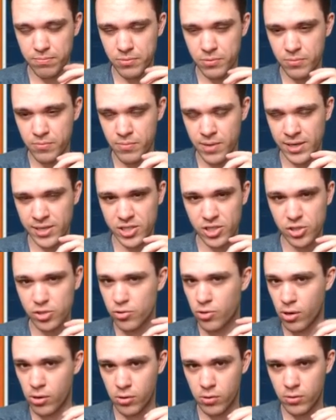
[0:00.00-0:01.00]
you might
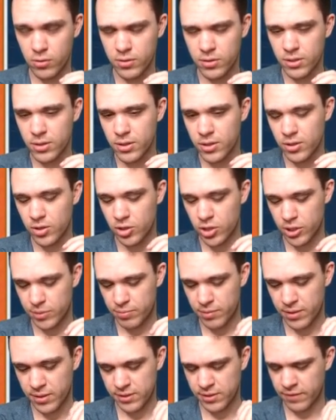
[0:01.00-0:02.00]
struggle.
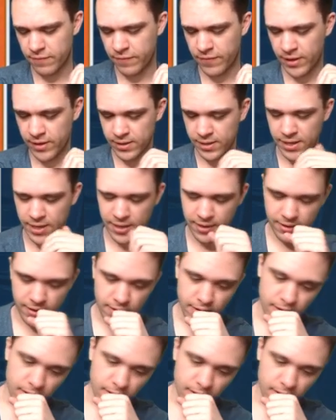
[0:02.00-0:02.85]
Just because the fact that,